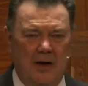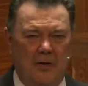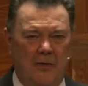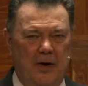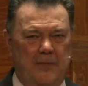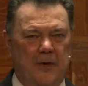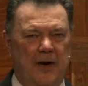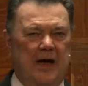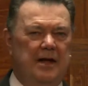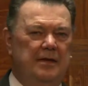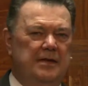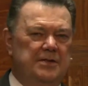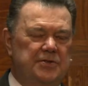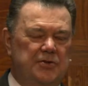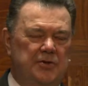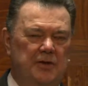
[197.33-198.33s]
We bring
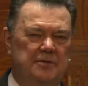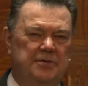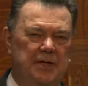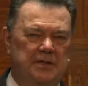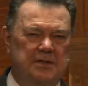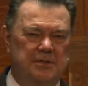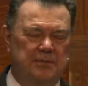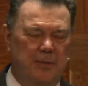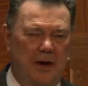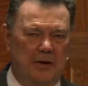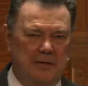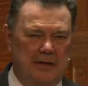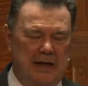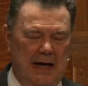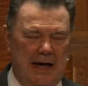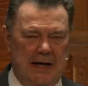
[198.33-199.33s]
this true Jesus
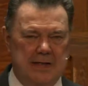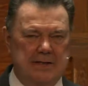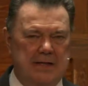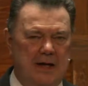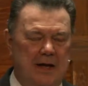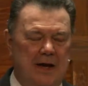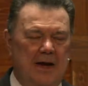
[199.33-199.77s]
broadcast